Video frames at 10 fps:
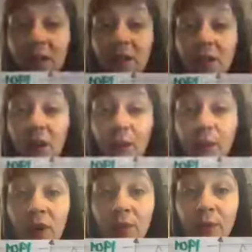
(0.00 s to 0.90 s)
cut on
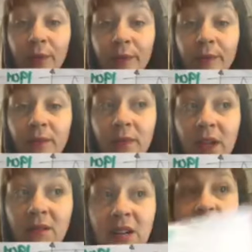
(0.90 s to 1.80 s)
fold. There
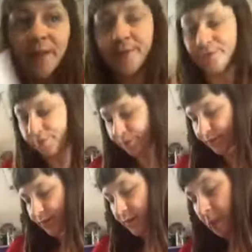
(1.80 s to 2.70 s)
it is.
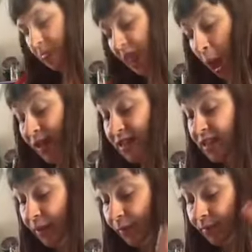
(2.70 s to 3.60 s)
So